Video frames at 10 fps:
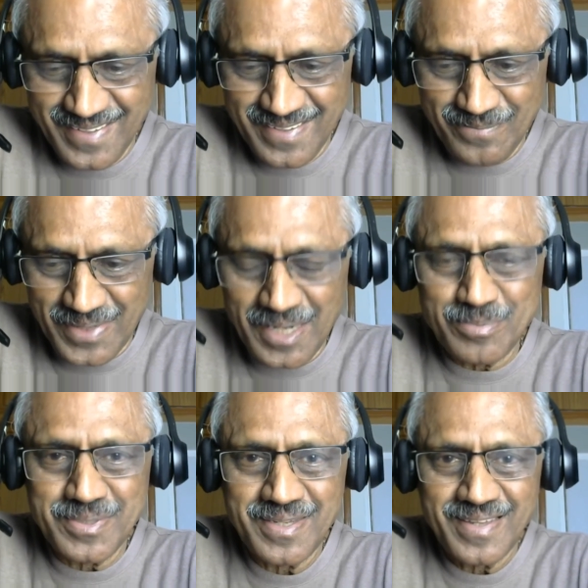
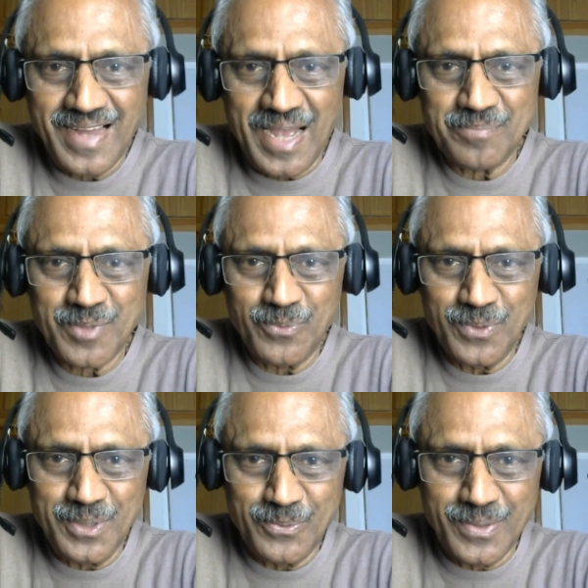perhaps I am the
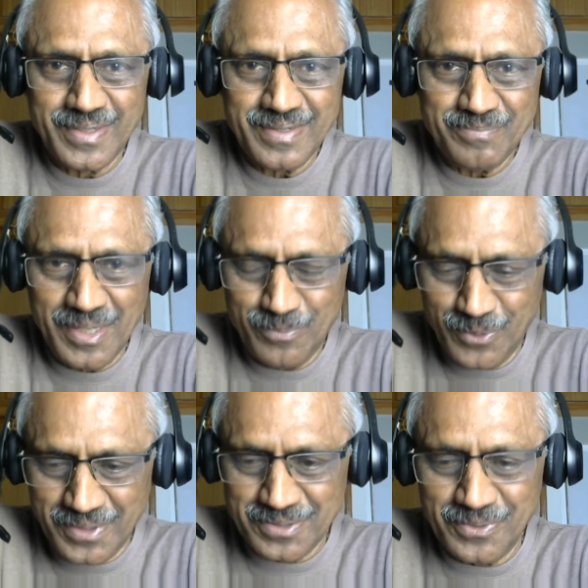only one. My book
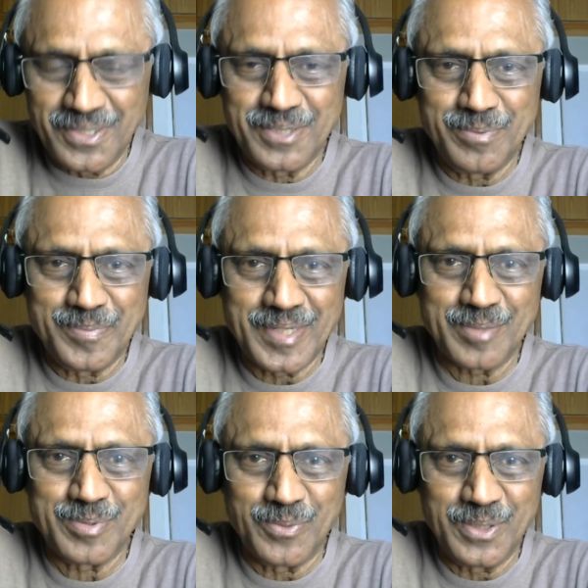is going to be perhaps
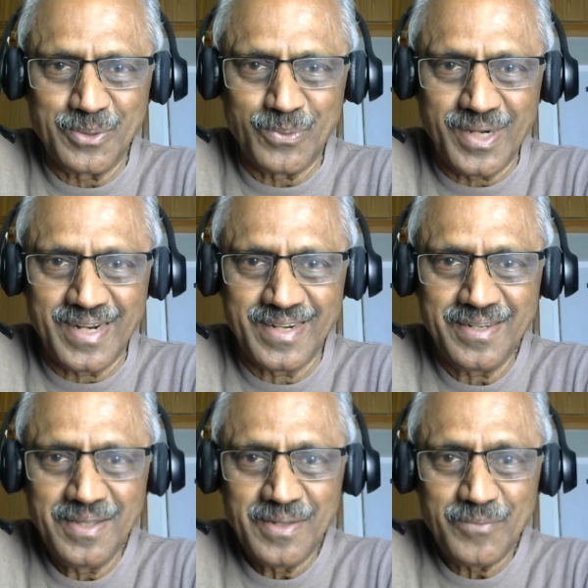the only one
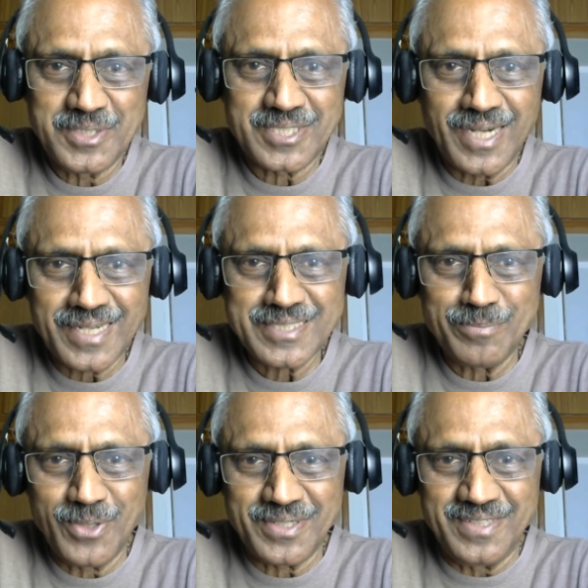which talks
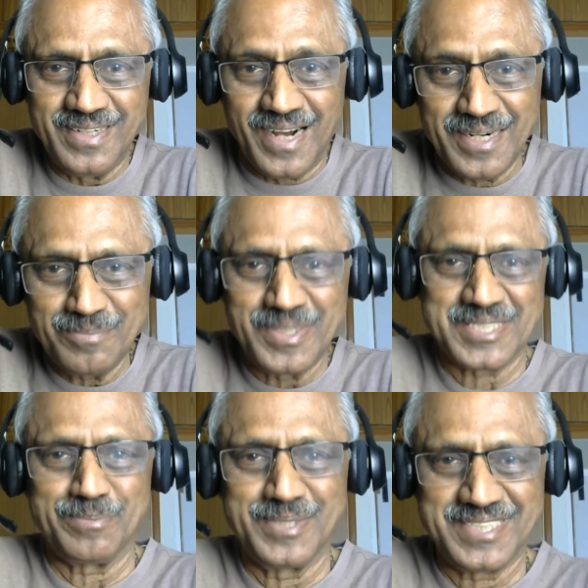about
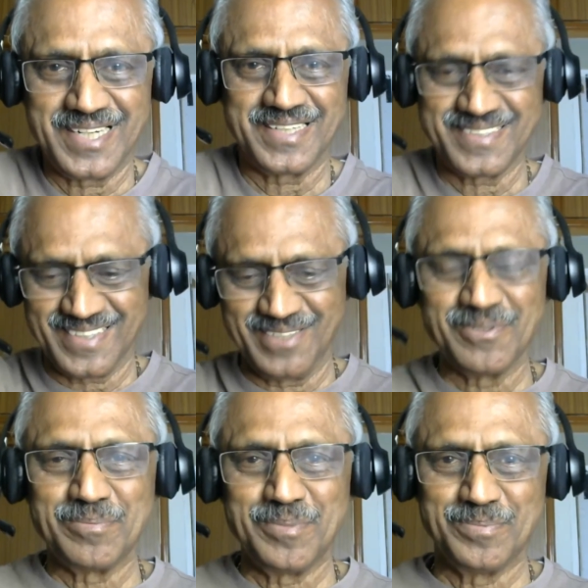non-measurable sets
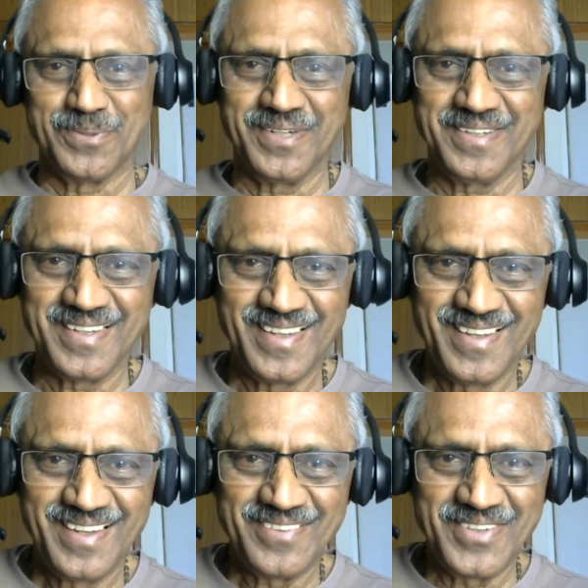even before
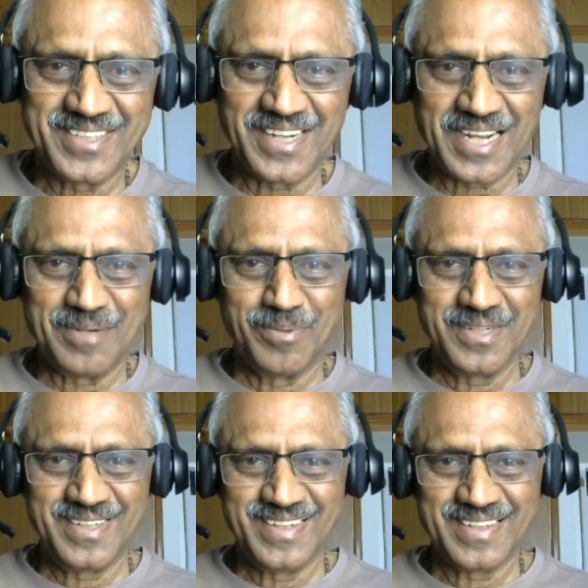we talk
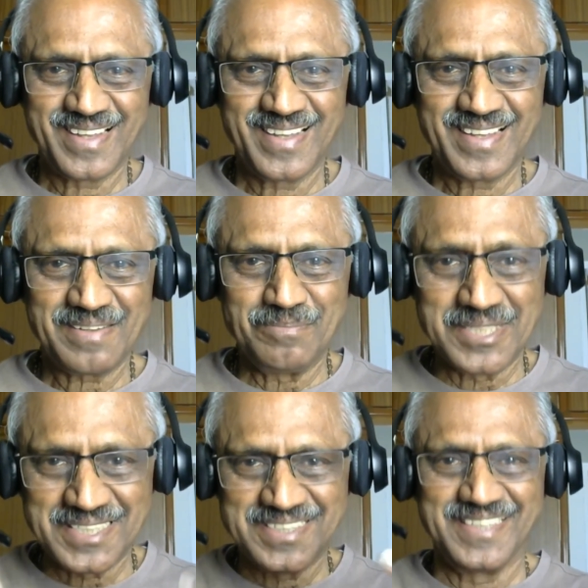about
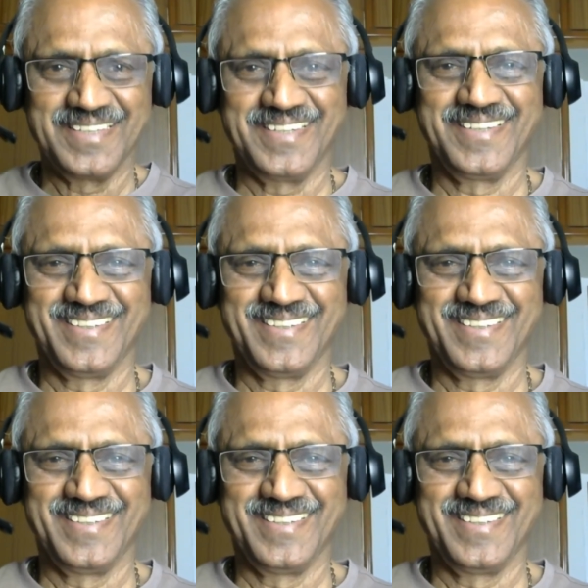measure theory.